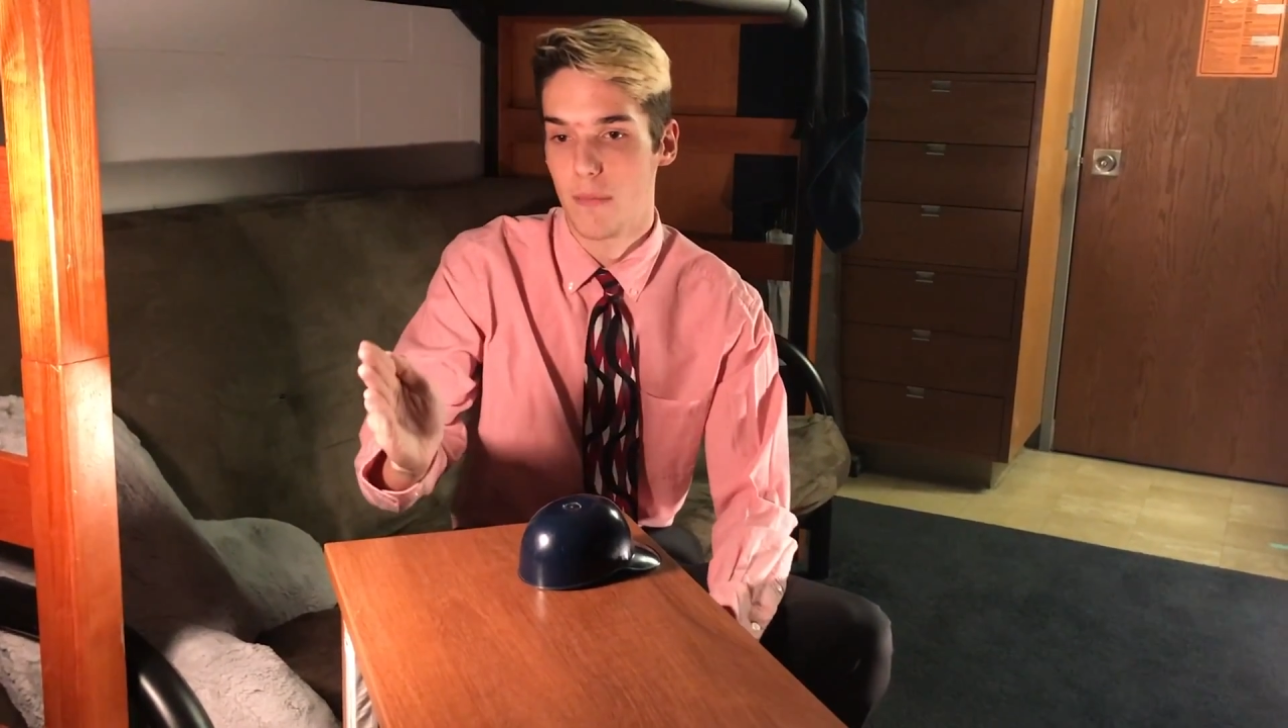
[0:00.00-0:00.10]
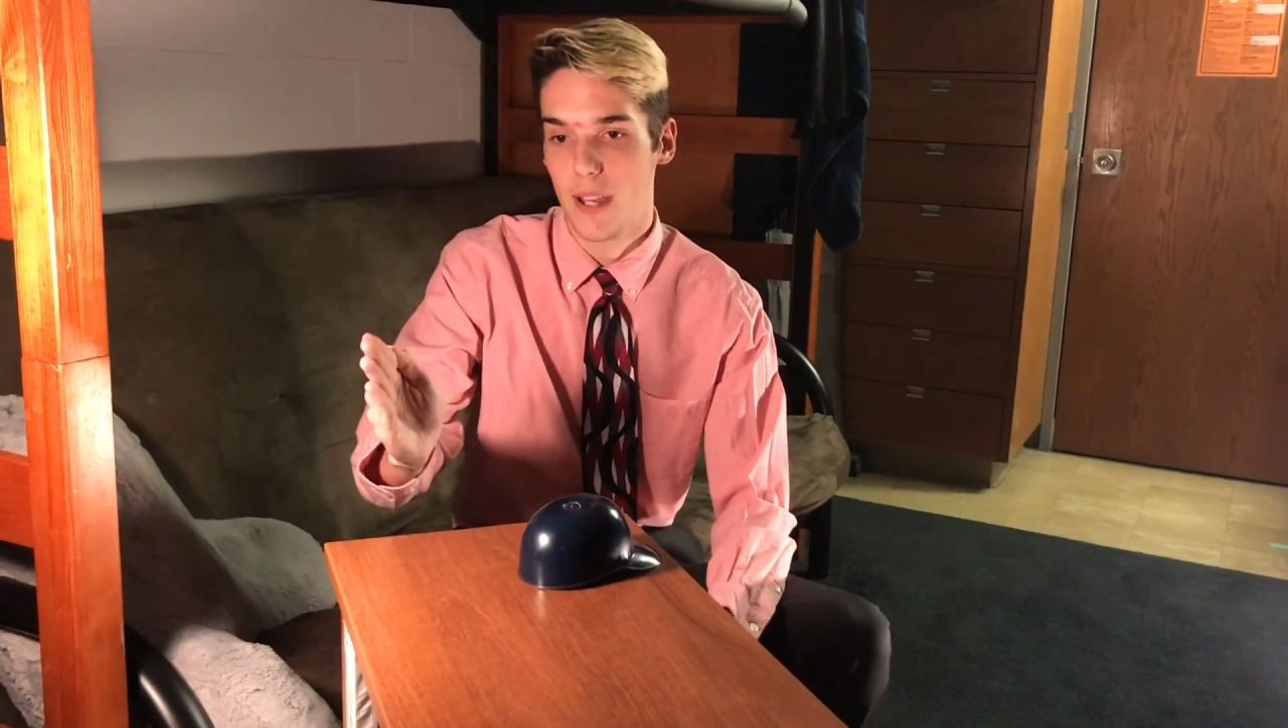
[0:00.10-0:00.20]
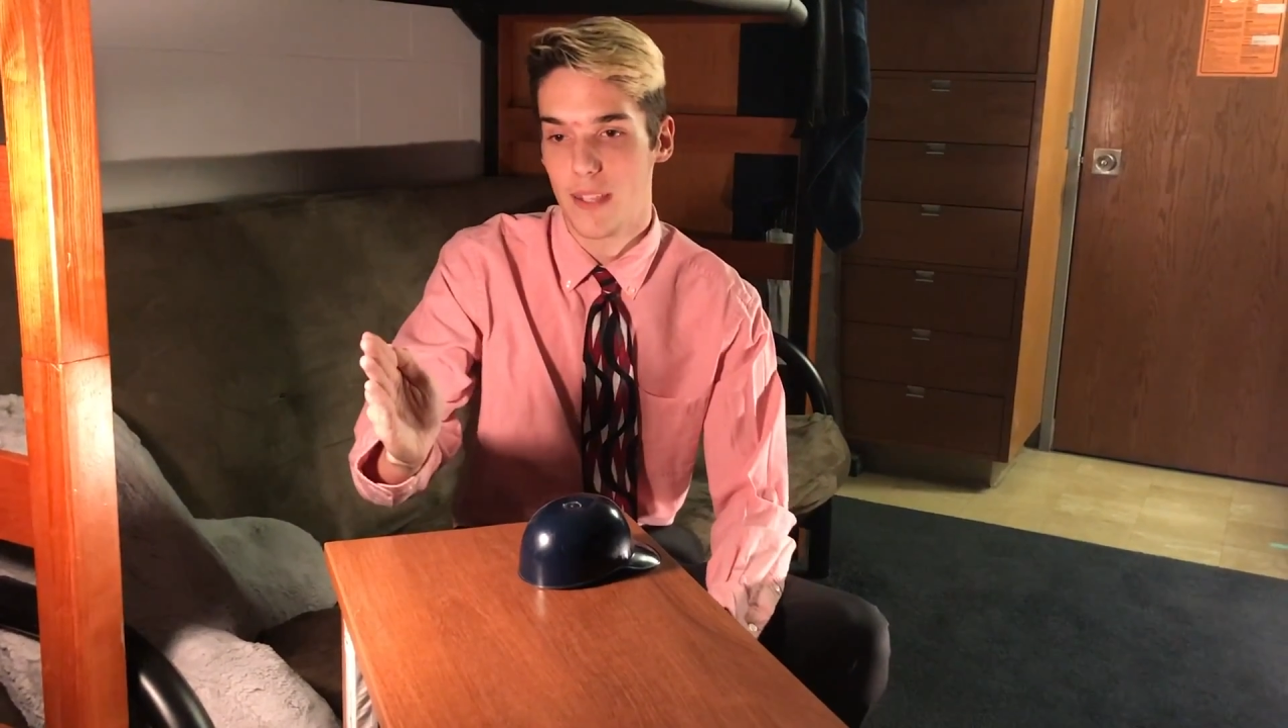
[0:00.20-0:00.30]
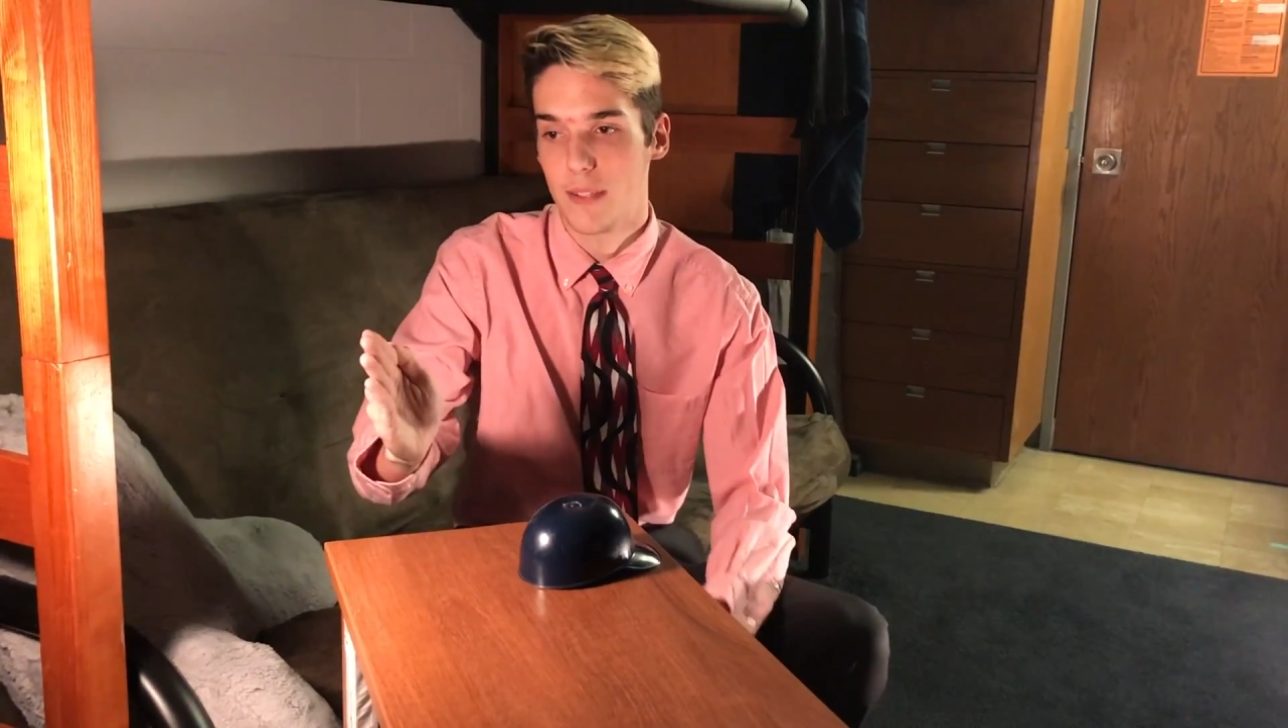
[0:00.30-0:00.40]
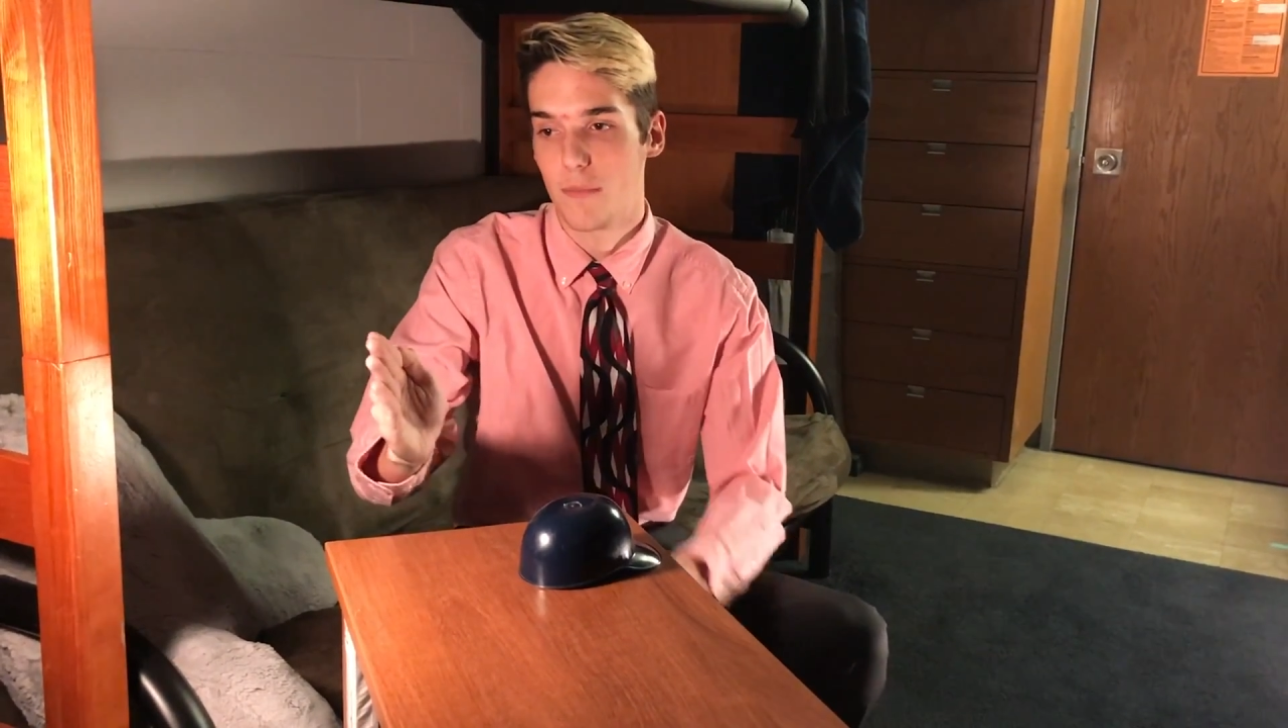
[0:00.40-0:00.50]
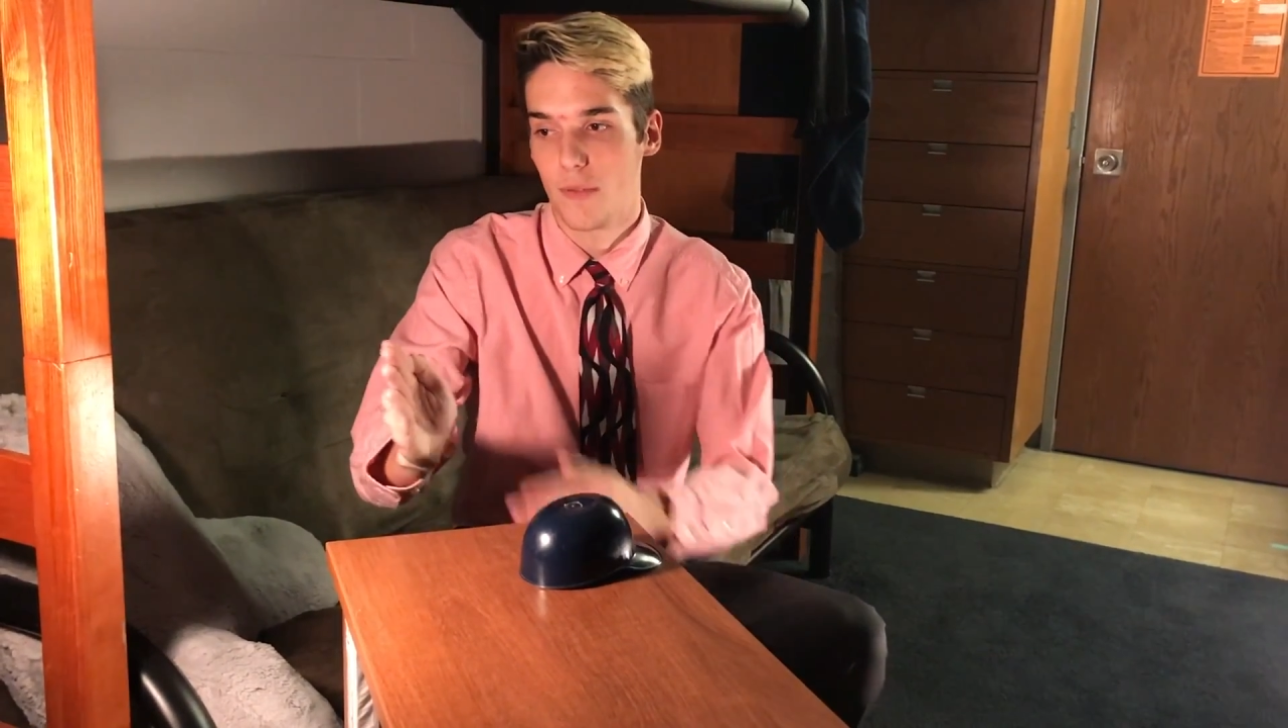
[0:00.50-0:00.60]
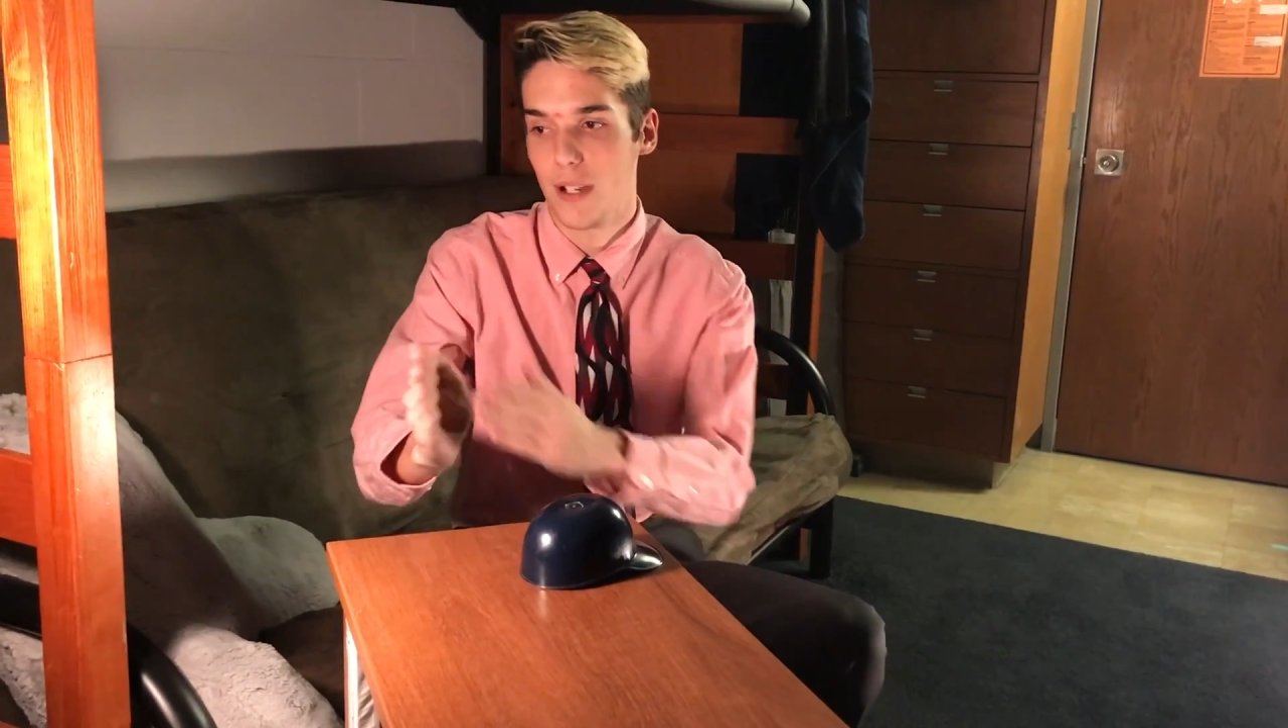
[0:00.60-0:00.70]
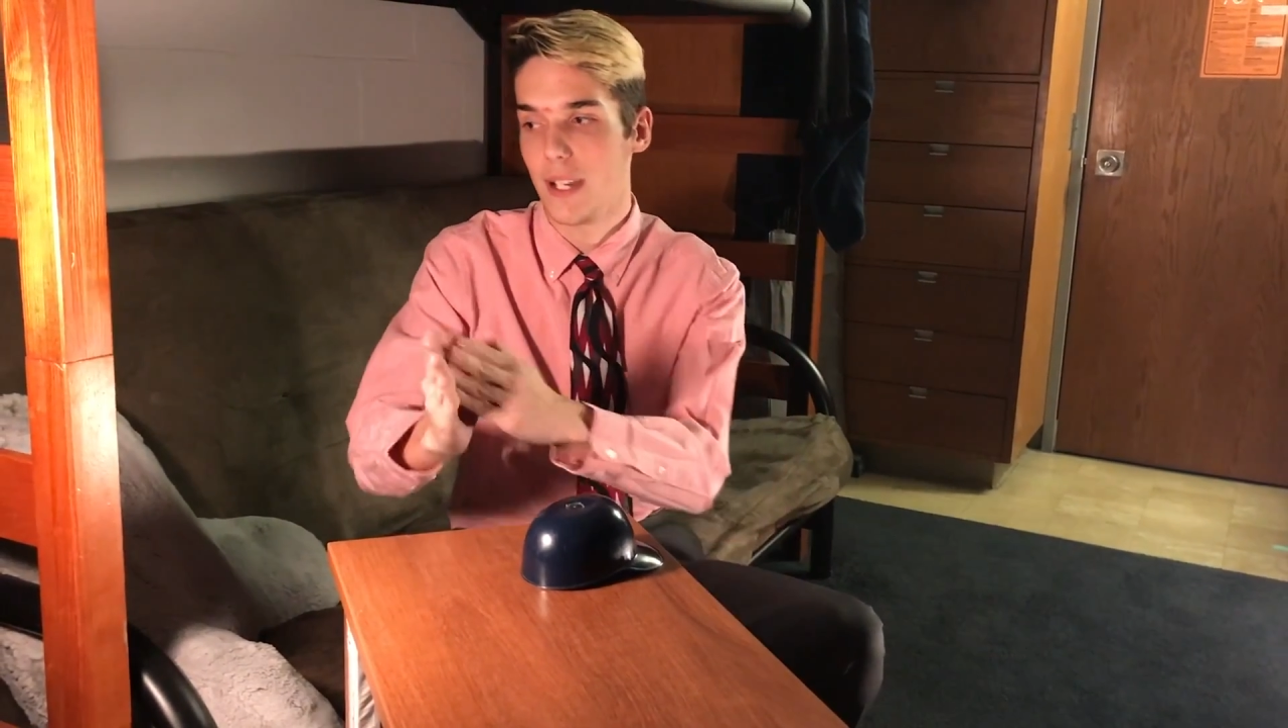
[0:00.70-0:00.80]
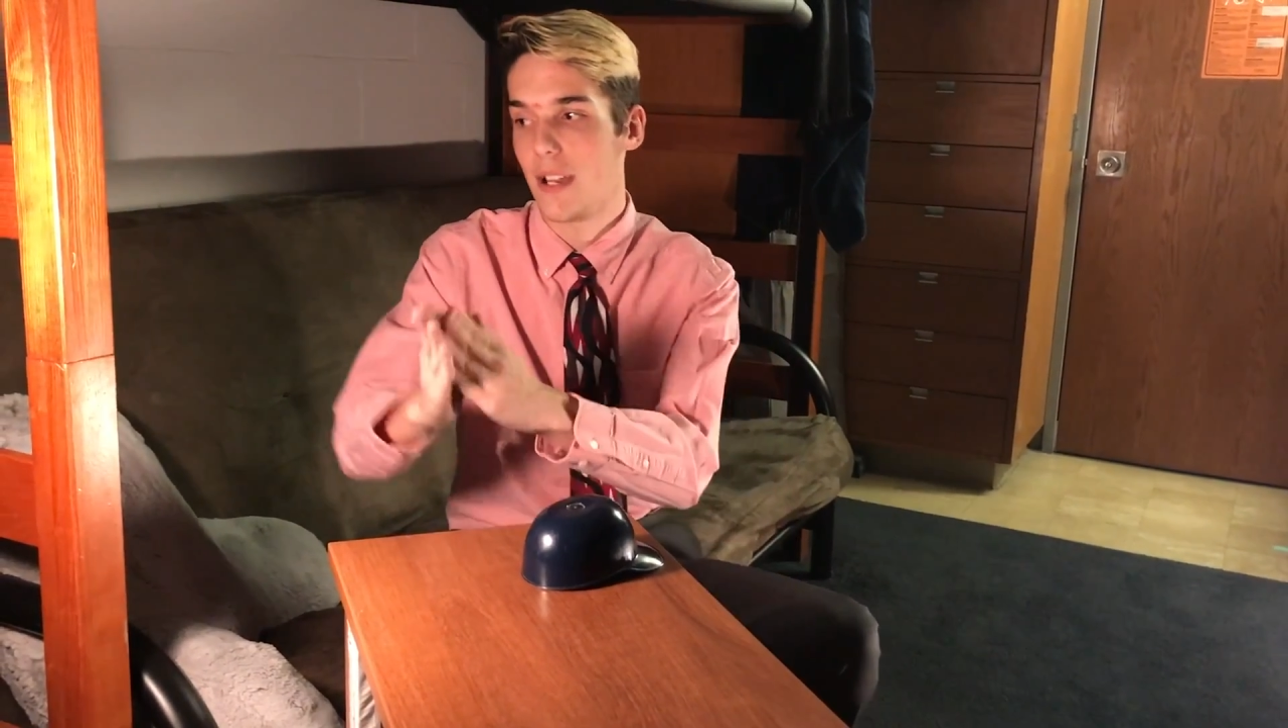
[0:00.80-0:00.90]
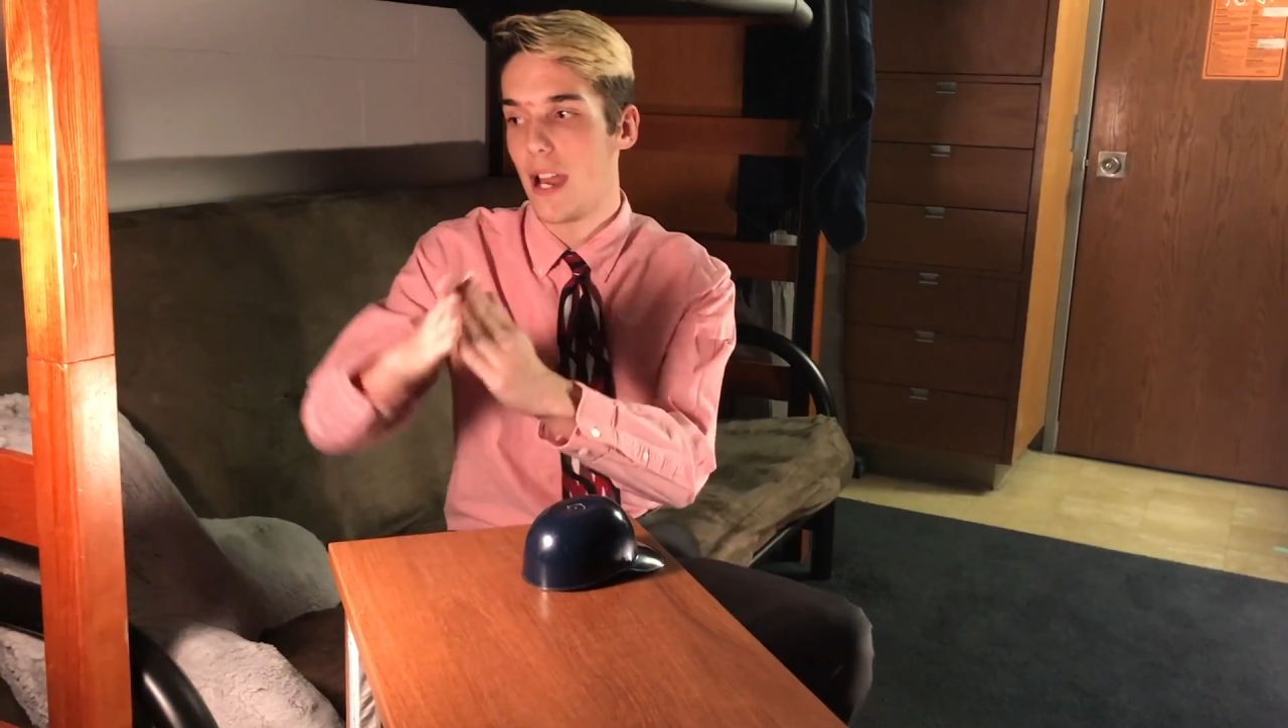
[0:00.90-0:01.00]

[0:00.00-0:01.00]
by this point.